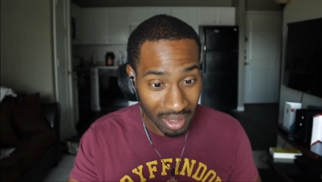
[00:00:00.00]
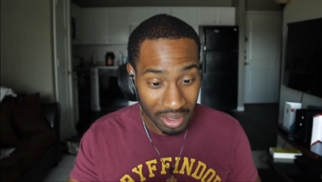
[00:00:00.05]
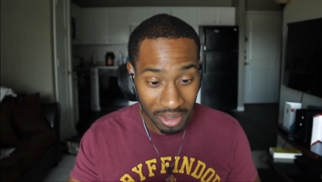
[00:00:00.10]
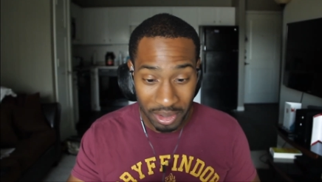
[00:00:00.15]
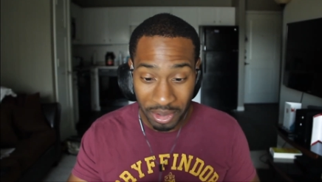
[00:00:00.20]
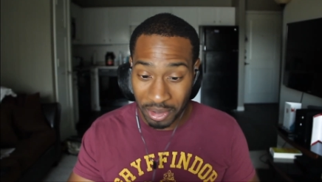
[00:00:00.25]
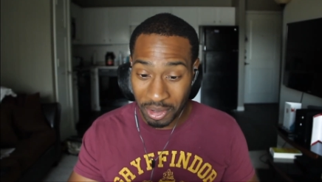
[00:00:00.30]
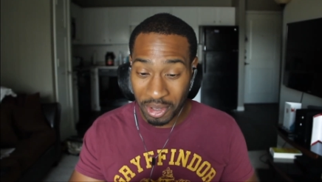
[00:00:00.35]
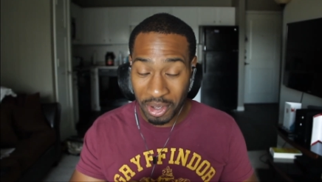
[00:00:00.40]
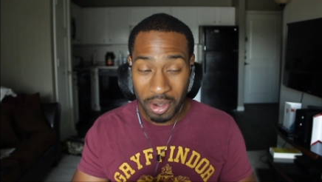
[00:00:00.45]

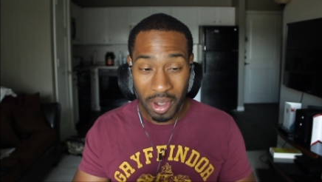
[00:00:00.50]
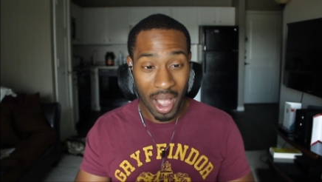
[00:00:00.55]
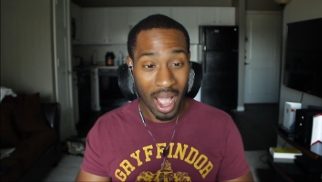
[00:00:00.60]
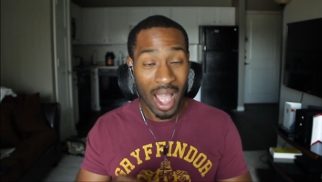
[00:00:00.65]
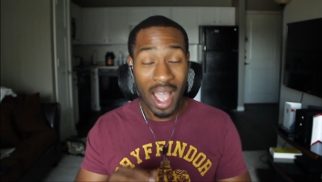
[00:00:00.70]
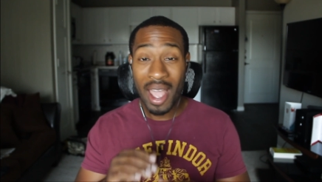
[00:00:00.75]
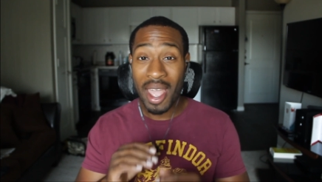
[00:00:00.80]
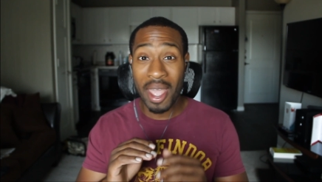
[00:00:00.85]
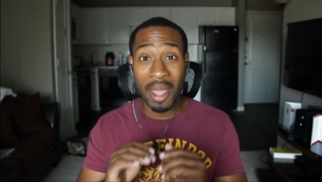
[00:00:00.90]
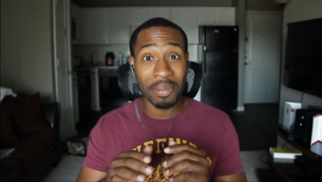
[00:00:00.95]
you know,
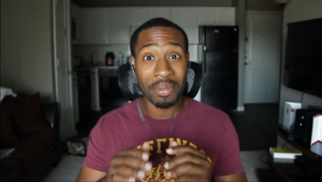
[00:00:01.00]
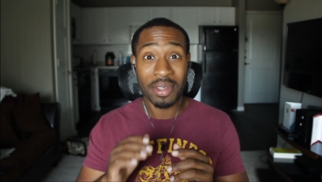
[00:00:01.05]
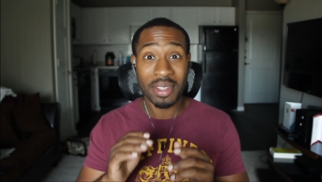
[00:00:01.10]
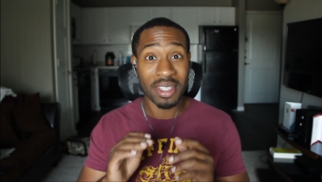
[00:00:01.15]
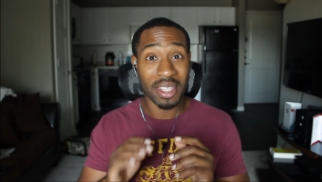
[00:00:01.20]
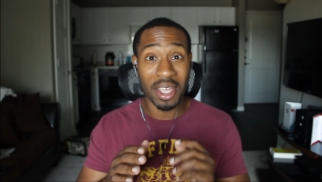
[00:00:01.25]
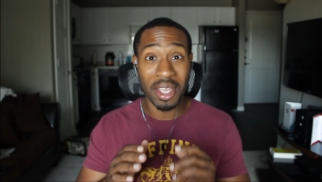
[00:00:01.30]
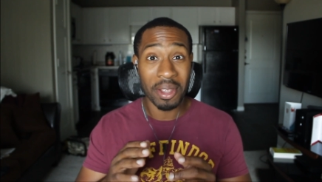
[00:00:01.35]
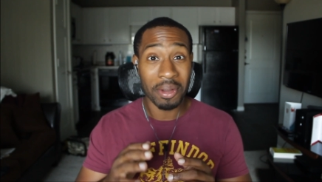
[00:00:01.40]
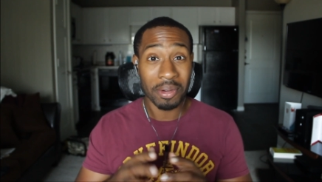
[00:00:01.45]
I have the
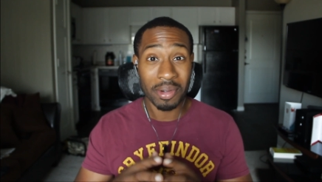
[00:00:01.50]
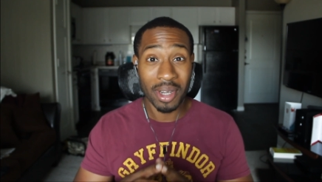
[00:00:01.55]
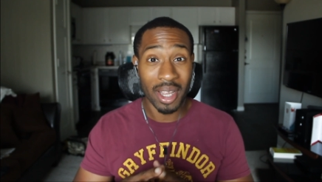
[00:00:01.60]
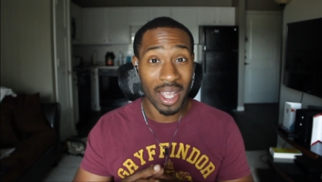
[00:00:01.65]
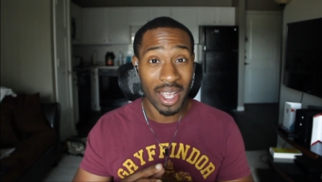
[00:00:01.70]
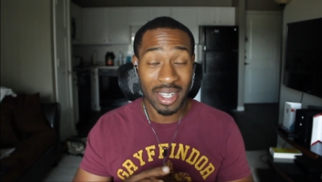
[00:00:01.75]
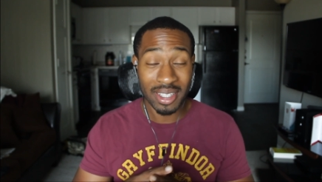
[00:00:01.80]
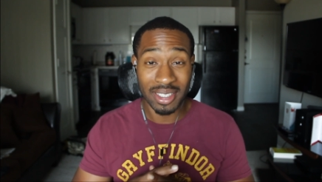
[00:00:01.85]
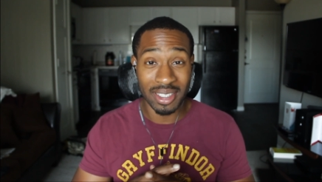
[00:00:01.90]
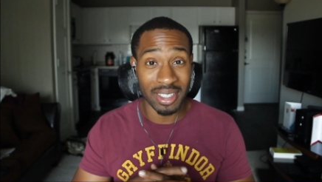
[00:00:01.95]
same
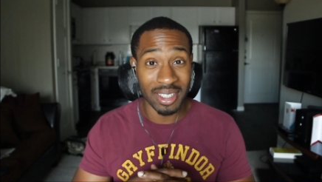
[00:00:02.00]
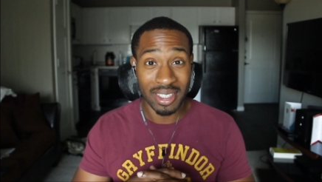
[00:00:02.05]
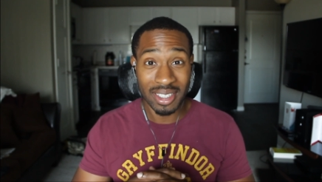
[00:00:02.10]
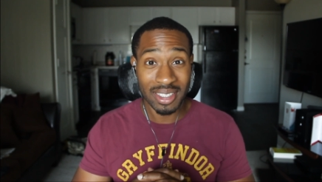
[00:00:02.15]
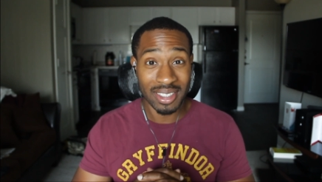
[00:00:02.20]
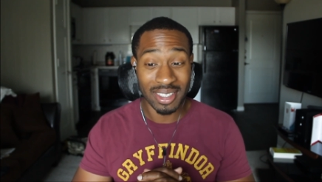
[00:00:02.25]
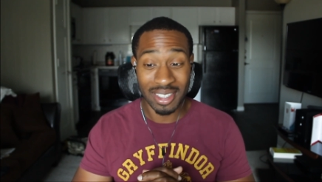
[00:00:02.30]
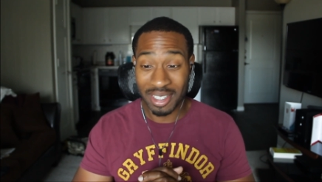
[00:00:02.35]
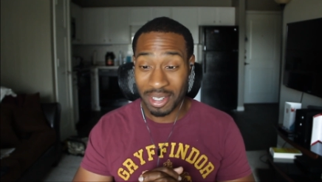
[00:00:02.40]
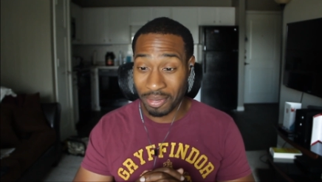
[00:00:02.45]
reaction honestly.